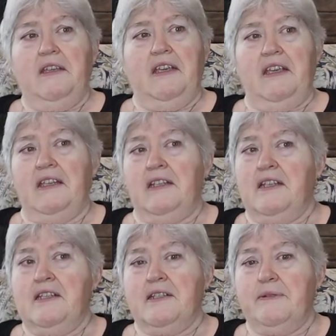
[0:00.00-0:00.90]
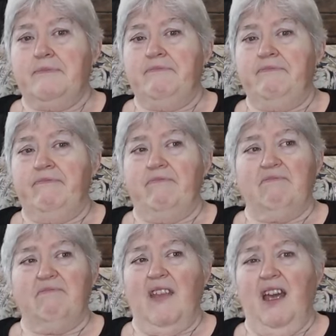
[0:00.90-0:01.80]
And um,
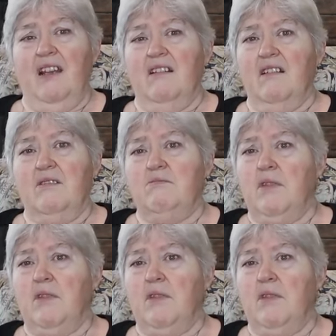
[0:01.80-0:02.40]
I don't know,